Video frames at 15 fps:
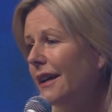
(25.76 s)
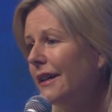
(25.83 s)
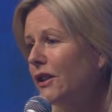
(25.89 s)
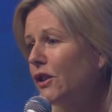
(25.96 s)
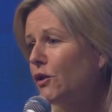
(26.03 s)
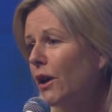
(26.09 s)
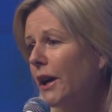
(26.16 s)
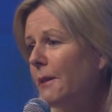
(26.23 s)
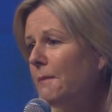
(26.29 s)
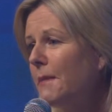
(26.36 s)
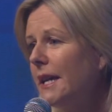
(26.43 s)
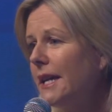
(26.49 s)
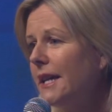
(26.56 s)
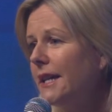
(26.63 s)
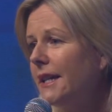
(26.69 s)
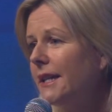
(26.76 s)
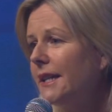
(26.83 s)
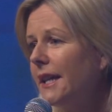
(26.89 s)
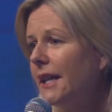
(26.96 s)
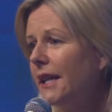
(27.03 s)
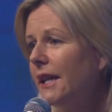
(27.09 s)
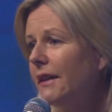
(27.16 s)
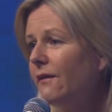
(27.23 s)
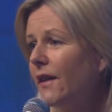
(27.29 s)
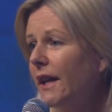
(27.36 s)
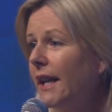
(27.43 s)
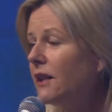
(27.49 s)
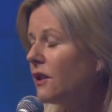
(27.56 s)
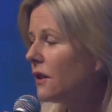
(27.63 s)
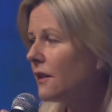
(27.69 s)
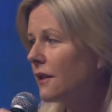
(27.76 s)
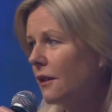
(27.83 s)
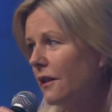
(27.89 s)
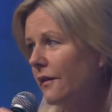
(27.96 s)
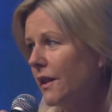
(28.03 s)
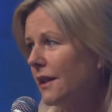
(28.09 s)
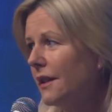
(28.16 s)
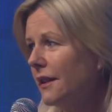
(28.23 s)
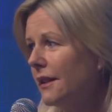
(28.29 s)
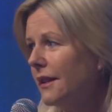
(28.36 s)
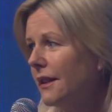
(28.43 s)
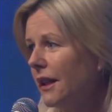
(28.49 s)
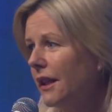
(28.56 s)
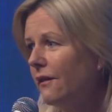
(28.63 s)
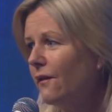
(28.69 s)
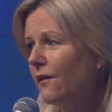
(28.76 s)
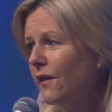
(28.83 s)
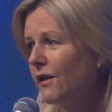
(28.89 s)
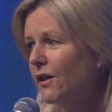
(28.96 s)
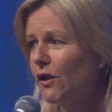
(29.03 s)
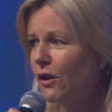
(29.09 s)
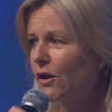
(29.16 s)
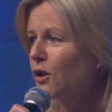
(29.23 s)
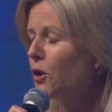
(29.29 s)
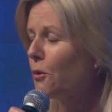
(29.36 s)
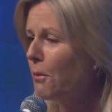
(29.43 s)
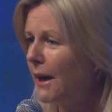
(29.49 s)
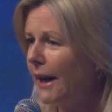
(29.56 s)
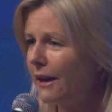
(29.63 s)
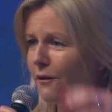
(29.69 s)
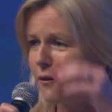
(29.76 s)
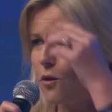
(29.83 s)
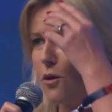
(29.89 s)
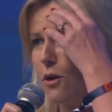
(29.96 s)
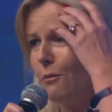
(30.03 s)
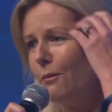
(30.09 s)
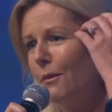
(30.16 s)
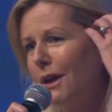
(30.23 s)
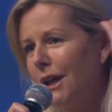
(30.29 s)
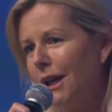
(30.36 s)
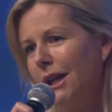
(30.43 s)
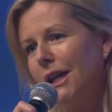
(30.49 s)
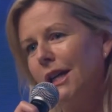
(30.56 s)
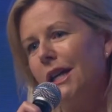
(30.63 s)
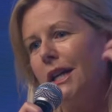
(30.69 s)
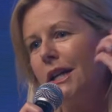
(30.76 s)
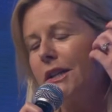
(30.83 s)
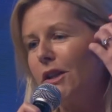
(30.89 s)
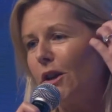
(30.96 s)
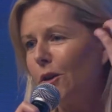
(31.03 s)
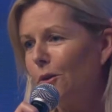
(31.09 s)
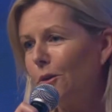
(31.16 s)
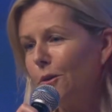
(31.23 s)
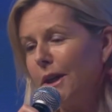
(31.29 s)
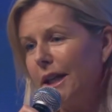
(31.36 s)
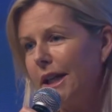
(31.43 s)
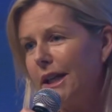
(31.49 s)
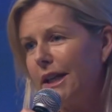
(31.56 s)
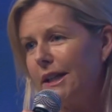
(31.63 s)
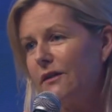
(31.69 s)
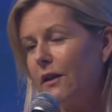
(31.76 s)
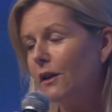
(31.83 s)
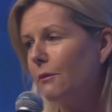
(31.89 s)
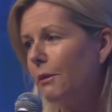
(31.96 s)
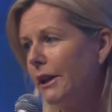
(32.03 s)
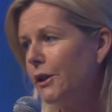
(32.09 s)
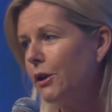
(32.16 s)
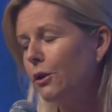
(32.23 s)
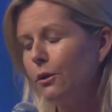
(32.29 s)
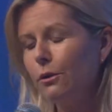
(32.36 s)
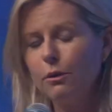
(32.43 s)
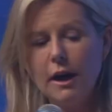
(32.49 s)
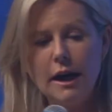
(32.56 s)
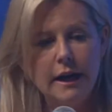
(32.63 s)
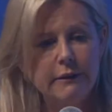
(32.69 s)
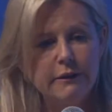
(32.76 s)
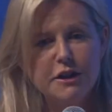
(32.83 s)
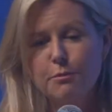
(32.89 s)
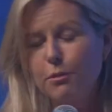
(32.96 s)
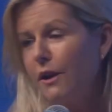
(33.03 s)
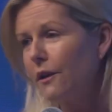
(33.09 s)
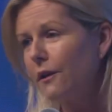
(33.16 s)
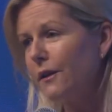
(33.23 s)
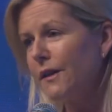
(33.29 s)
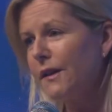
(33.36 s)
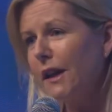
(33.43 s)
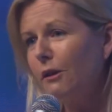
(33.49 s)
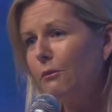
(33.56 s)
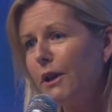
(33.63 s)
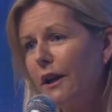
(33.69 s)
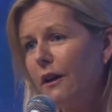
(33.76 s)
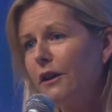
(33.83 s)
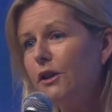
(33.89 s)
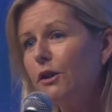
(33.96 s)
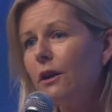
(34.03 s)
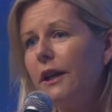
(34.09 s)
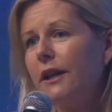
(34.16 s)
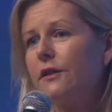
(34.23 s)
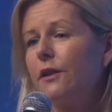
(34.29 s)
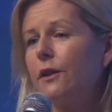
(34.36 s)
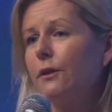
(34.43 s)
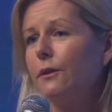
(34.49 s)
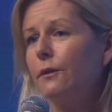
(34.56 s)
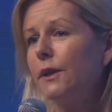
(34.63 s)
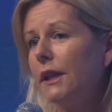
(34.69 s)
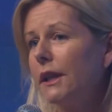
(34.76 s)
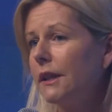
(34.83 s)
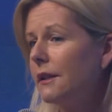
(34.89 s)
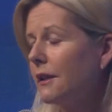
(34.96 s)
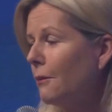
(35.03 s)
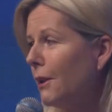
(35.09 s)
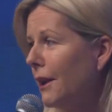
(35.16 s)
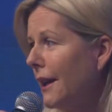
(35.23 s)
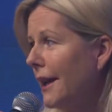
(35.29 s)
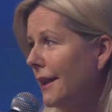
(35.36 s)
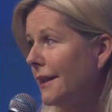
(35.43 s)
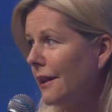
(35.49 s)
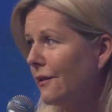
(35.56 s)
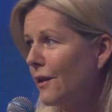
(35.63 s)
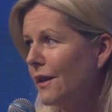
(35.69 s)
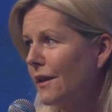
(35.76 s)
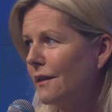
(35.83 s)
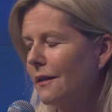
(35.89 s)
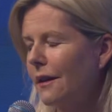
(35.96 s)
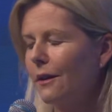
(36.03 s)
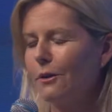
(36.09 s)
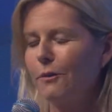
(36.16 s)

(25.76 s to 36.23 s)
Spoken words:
Stripe is a financial services infrastructure platform. So it is founded by two Irish brothers and we are dual HQ'd in Dublin and San Francisco.